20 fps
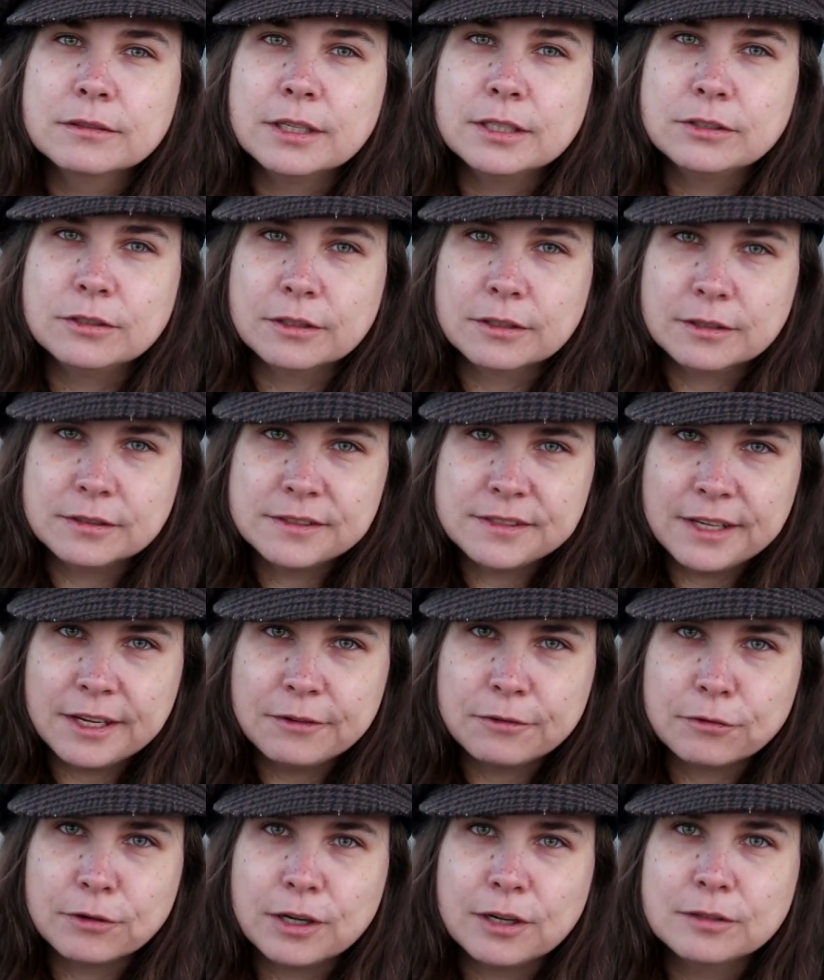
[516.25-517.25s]
They took the
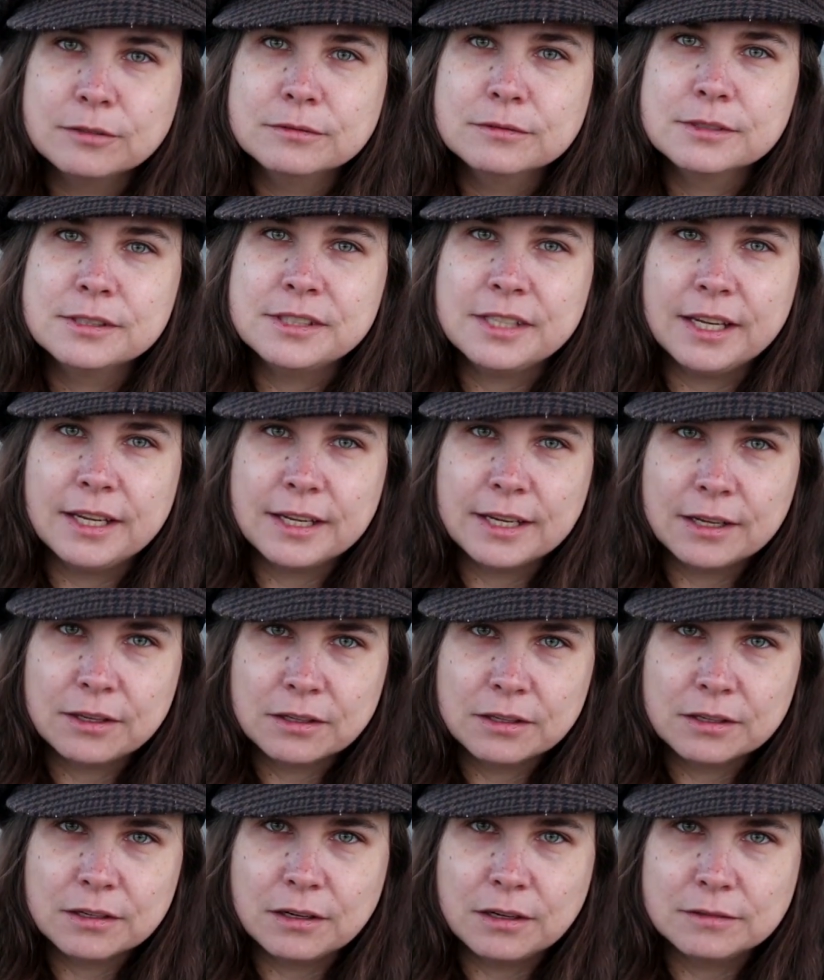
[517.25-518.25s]
safe route, staying
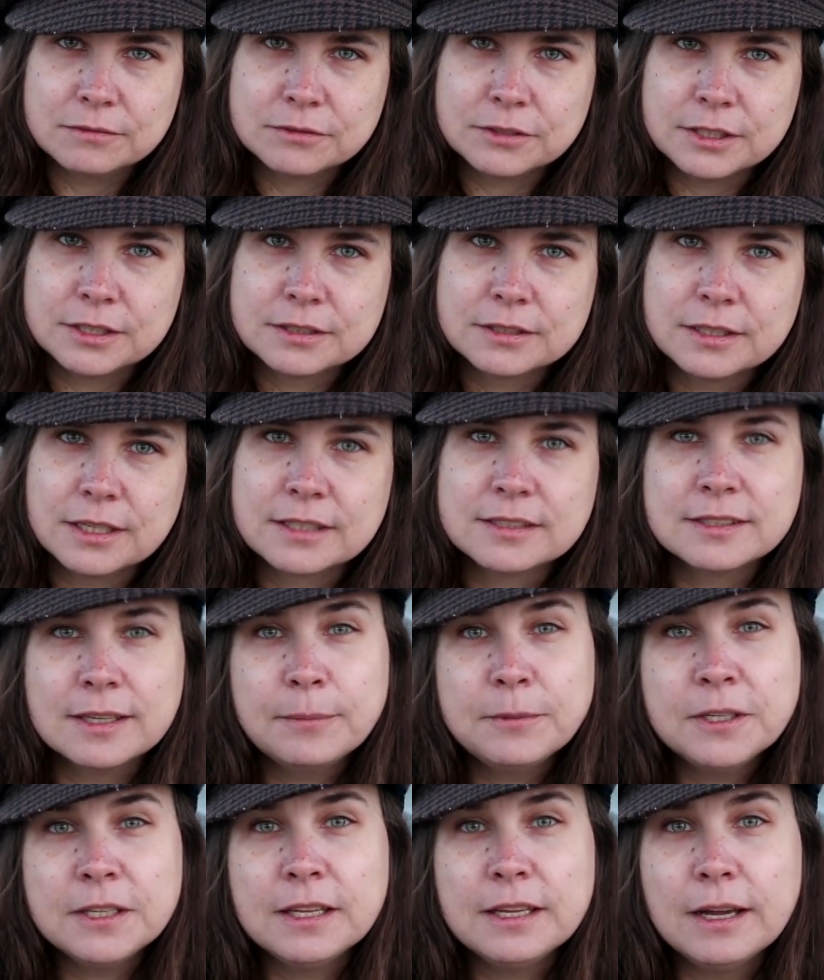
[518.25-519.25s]
out of the conflict,
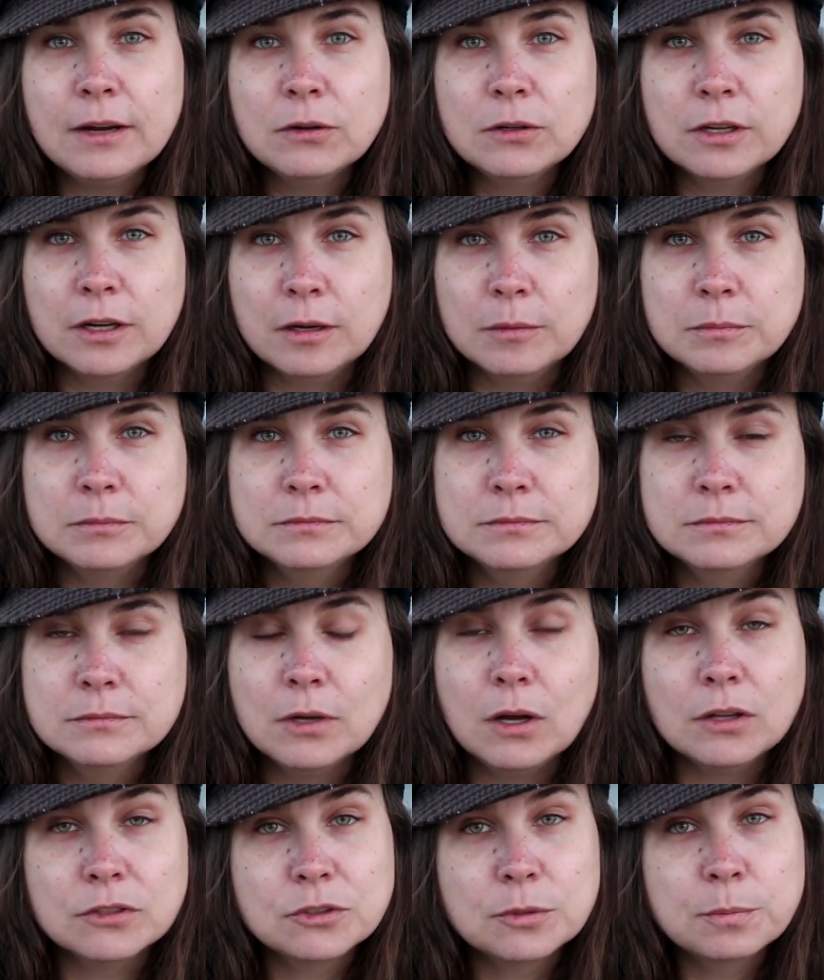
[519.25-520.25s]
accepting the outcome,
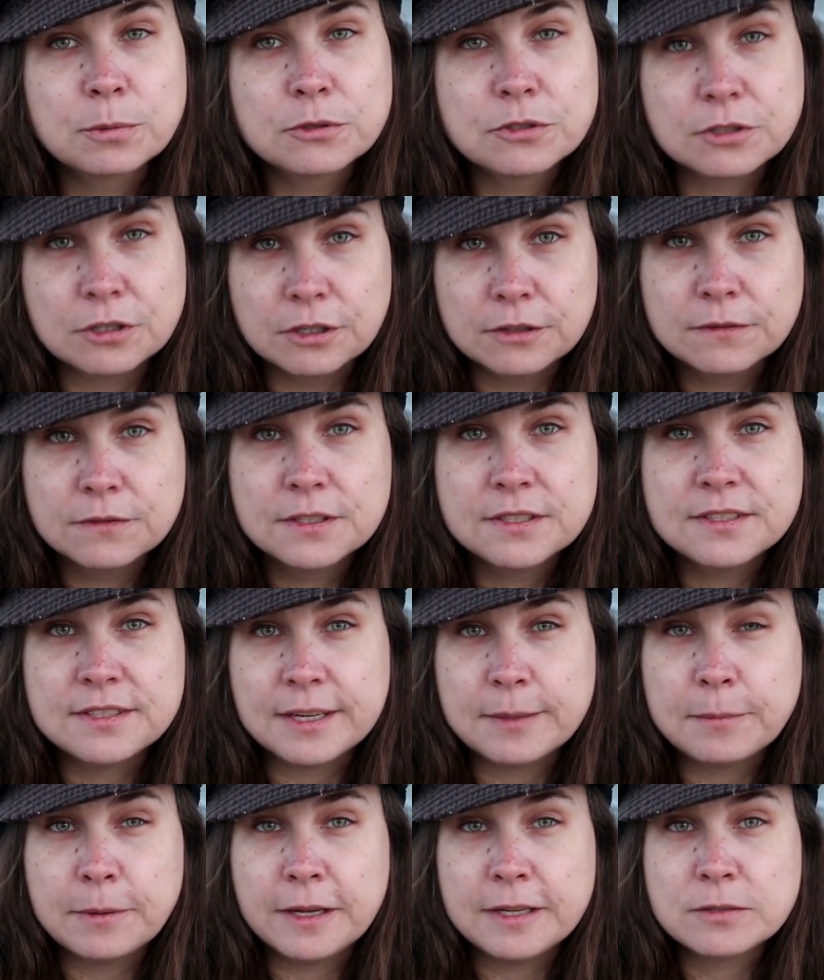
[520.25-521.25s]
also preserved the
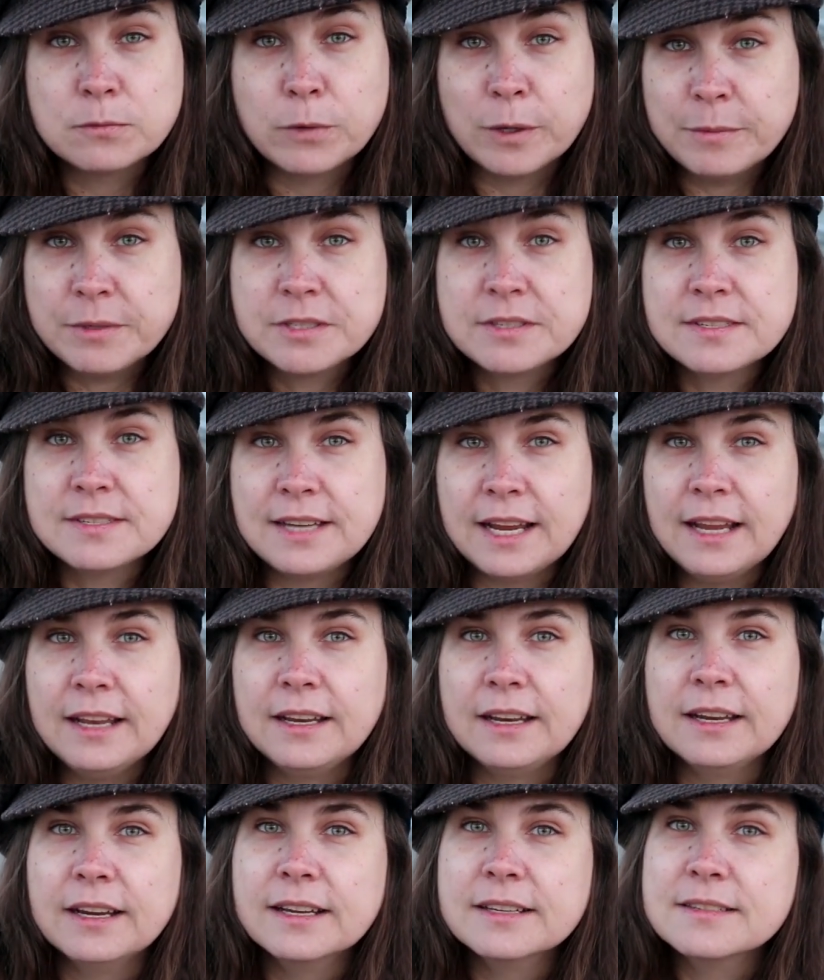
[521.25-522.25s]
Sabine women's
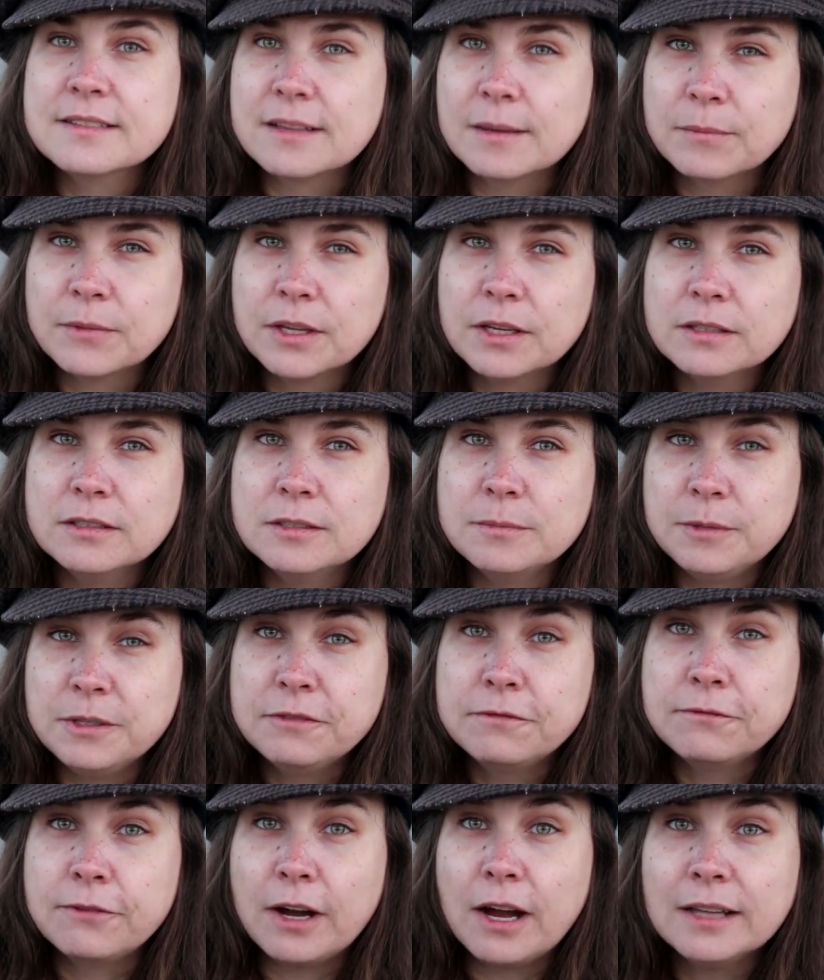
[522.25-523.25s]
standing as something to
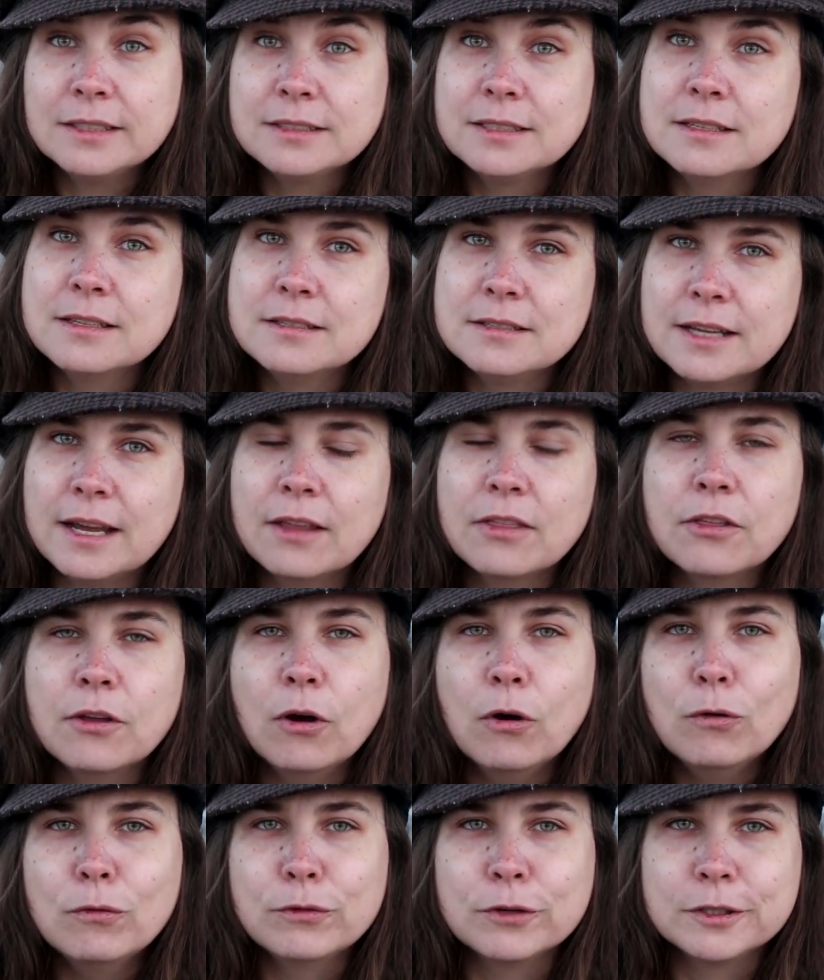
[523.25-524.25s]
be fought to the
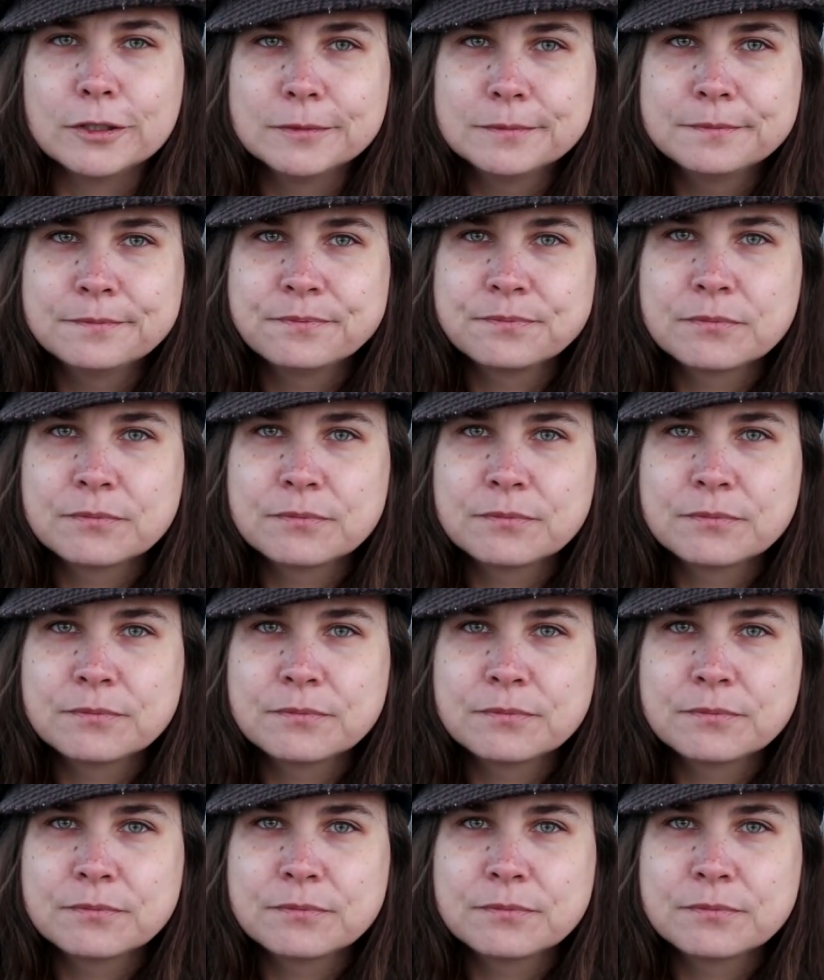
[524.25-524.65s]
death over.